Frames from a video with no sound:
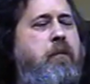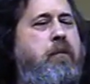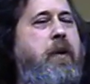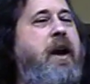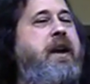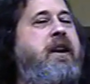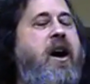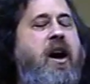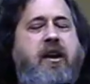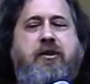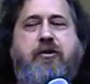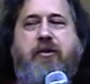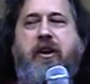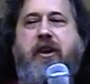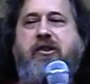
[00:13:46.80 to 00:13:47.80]
By
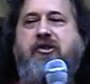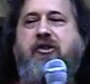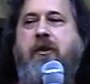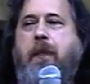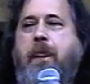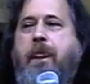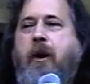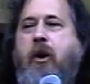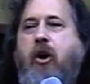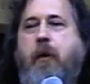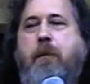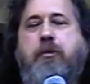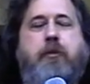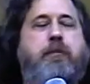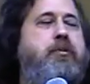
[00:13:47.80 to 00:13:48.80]
contrast,
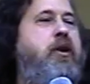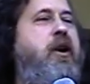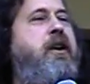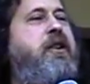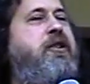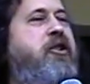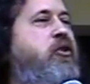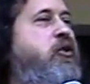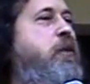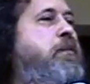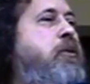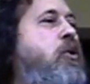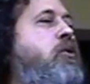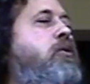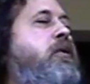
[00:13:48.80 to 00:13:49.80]
a proprietary
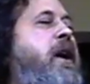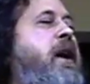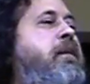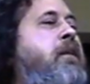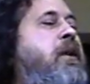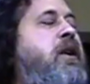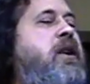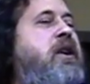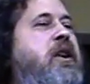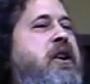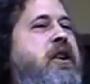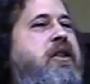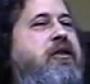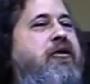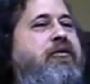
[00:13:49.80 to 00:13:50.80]
program
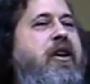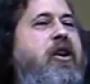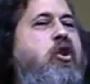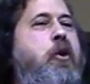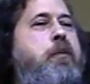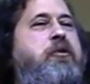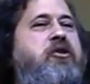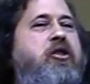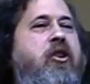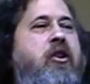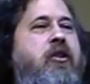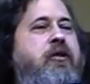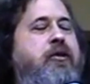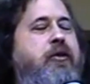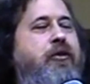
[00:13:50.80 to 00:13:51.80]
develops
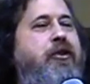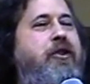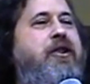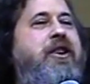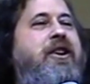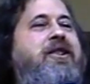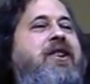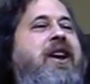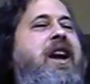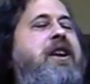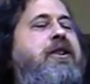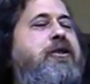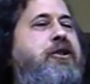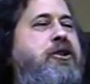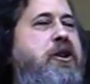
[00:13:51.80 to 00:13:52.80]
under the
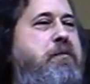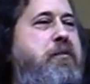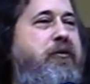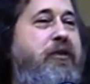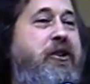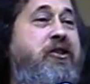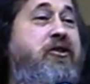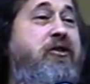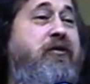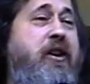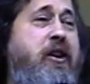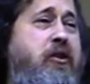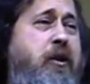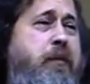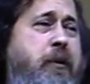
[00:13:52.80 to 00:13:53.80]
dictatorship of its
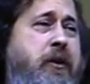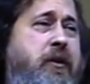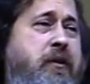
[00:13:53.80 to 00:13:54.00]
developer.